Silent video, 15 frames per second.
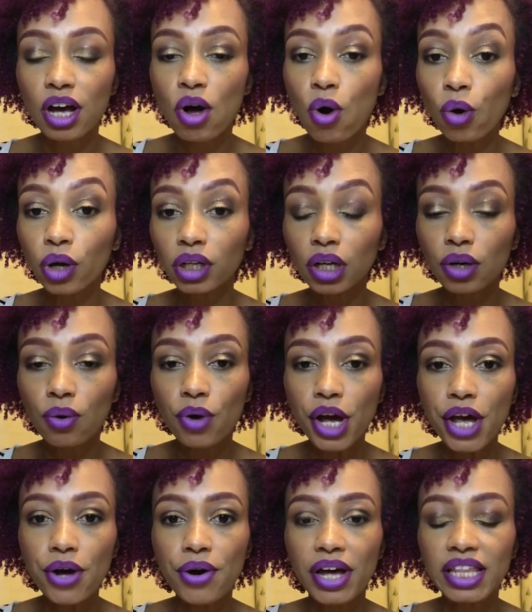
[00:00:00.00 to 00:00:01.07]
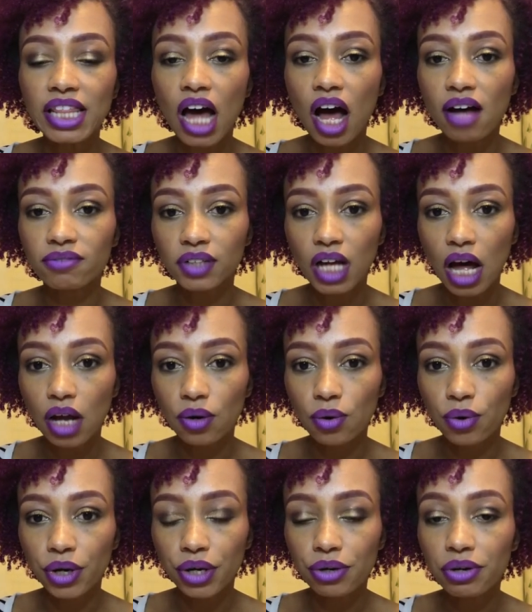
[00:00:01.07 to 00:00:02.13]
coconut oil and the avocado
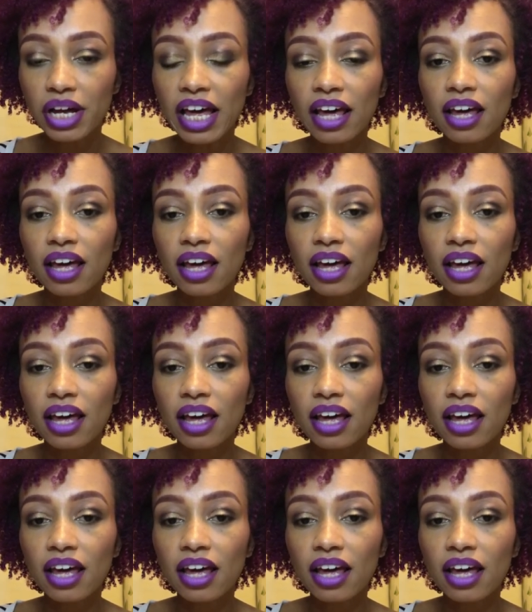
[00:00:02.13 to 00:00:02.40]
oil.